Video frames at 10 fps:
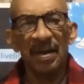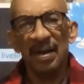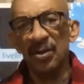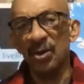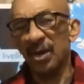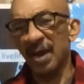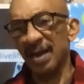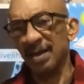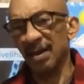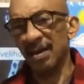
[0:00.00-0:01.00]
you
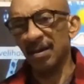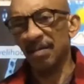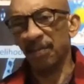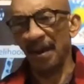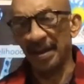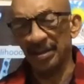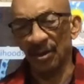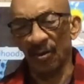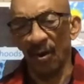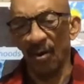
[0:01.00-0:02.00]
can't get any plants to
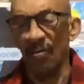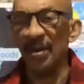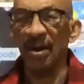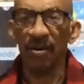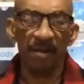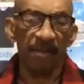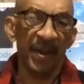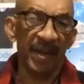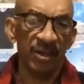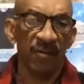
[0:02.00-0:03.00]
grow. We know that
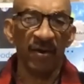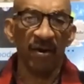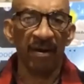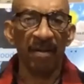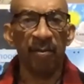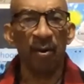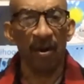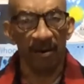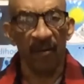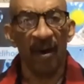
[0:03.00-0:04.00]
plants are very
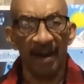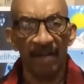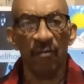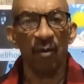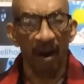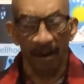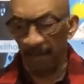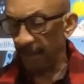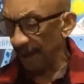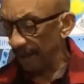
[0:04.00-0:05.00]
important, right? Water
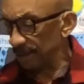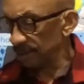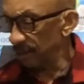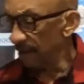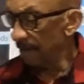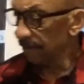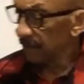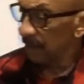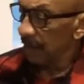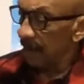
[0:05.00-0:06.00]
plants.
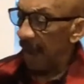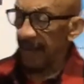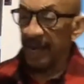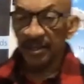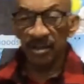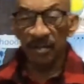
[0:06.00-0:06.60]
I guess the